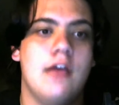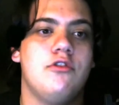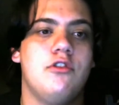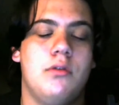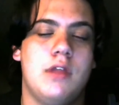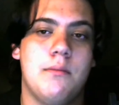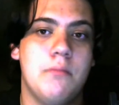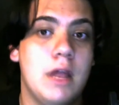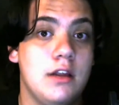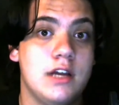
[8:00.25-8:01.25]
shown that
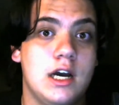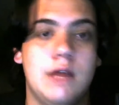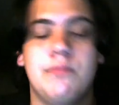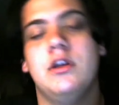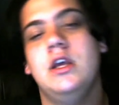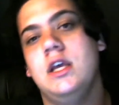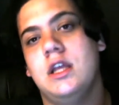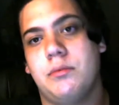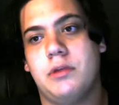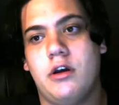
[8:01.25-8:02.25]
many times in
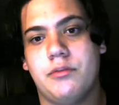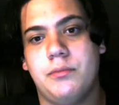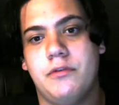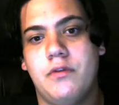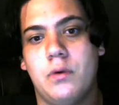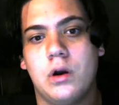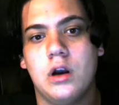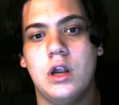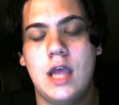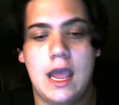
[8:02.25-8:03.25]
the playoffs before
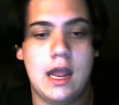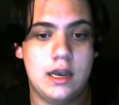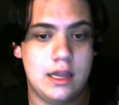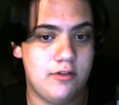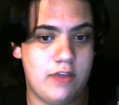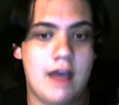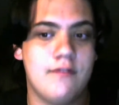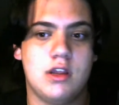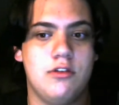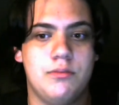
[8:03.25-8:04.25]
and is
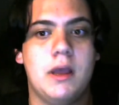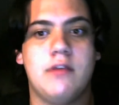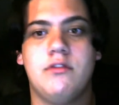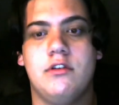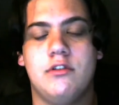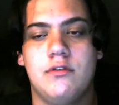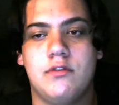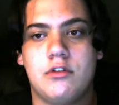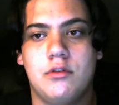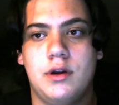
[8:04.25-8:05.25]
having his best season of his
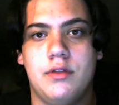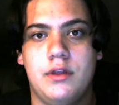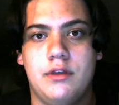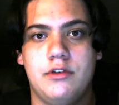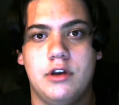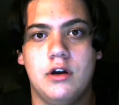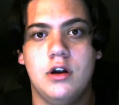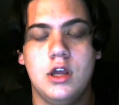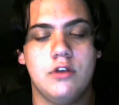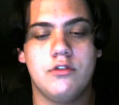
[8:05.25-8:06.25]
career this year.
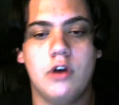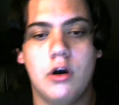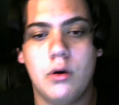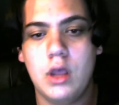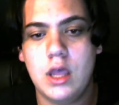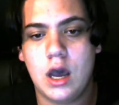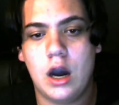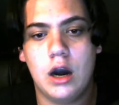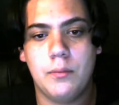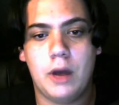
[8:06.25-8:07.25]
So
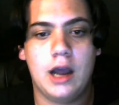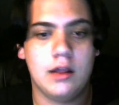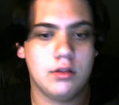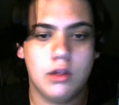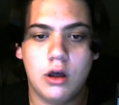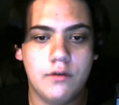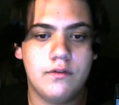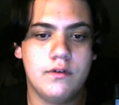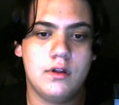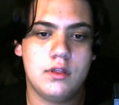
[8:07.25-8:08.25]
I love
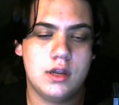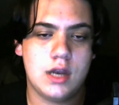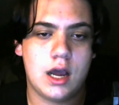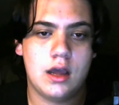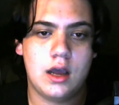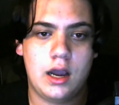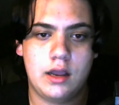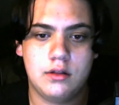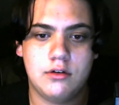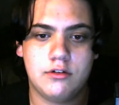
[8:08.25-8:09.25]
the
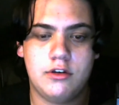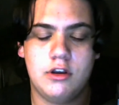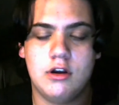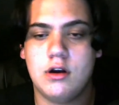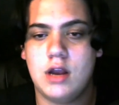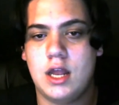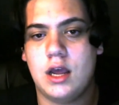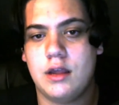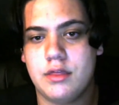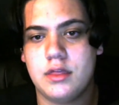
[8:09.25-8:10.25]
Islanders here, and
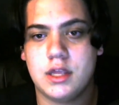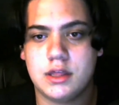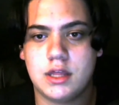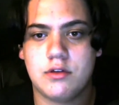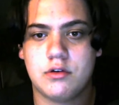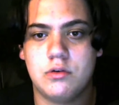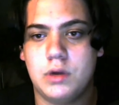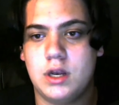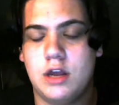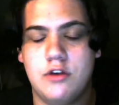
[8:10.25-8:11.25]
I think that they're going to
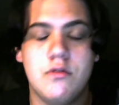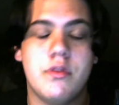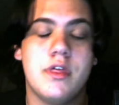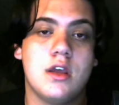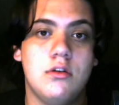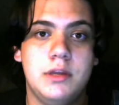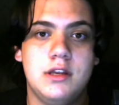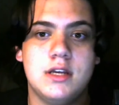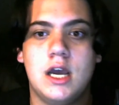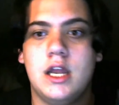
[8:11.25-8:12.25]
win. I do think it'll be
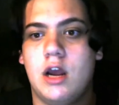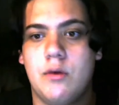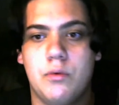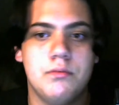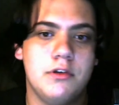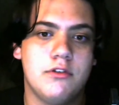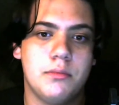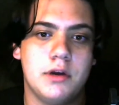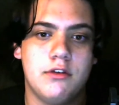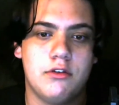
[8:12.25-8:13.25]
tight. I won't be
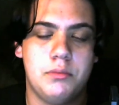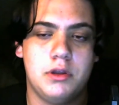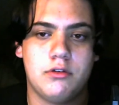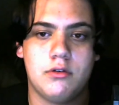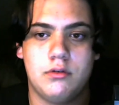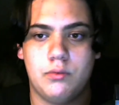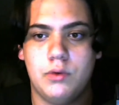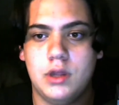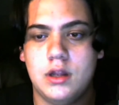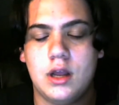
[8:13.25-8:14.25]
surprised if Pittsburgh's
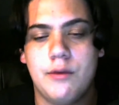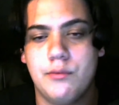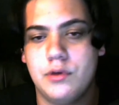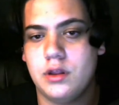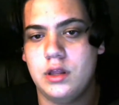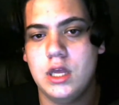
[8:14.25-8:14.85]
win. I really